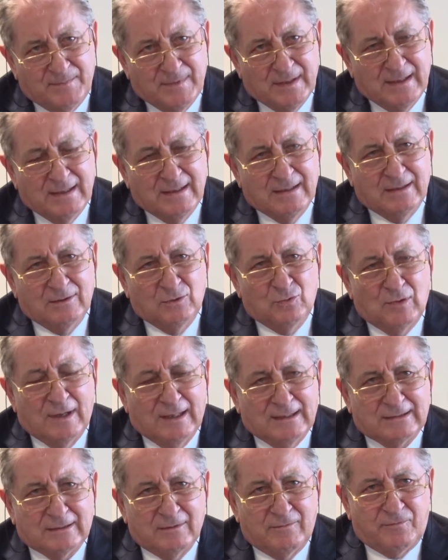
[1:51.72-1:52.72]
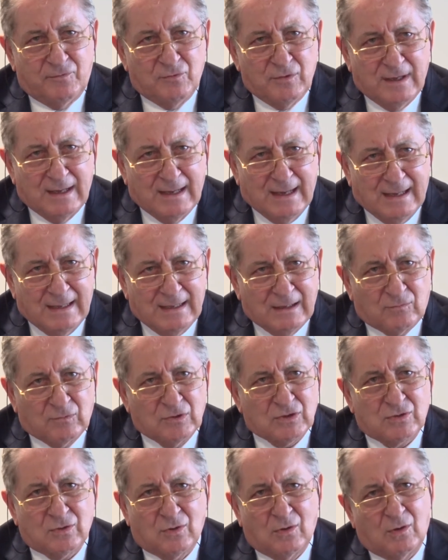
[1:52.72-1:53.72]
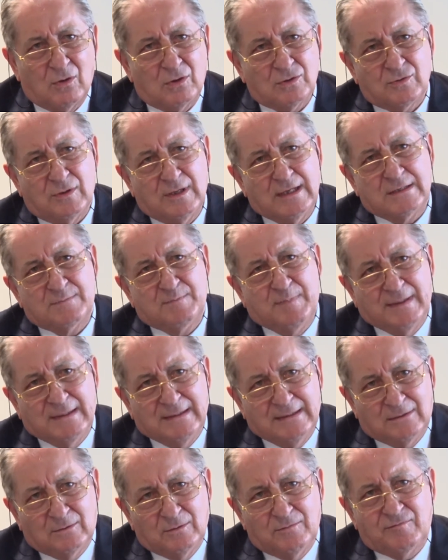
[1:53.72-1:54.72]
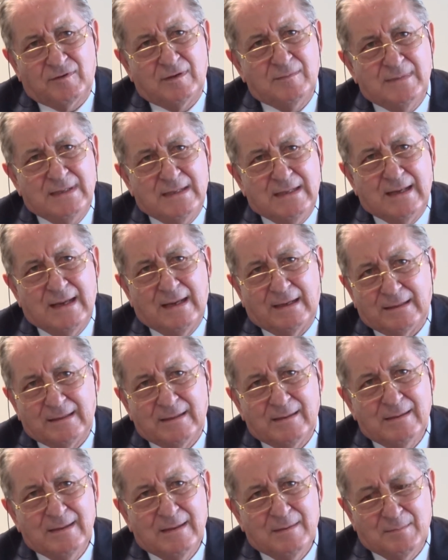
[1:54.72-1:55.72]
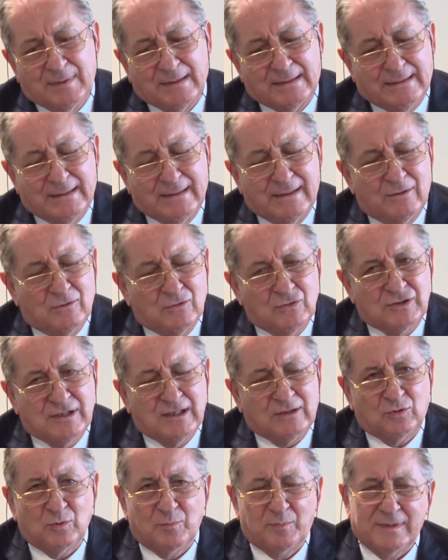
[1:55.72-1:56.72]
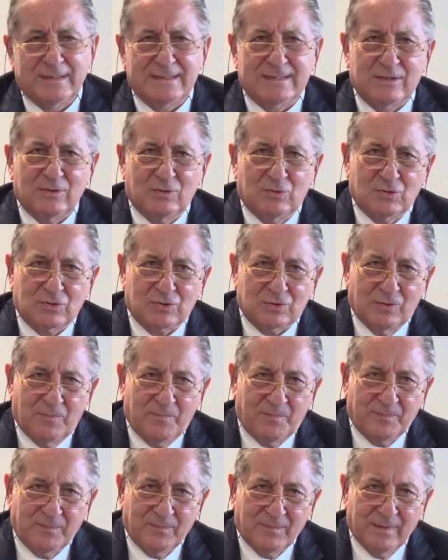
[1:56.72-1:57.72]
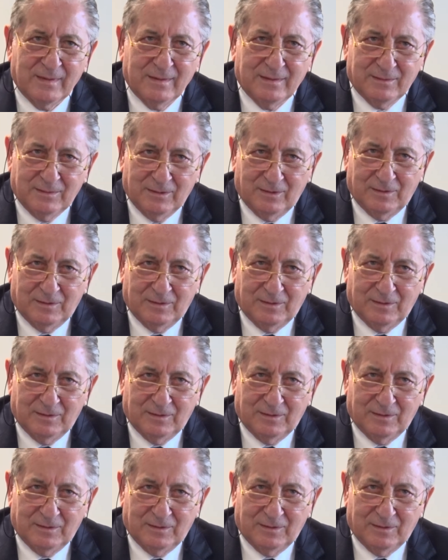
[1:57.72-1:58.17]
and during the funeral this pocket watch disappeared. It was a precious object,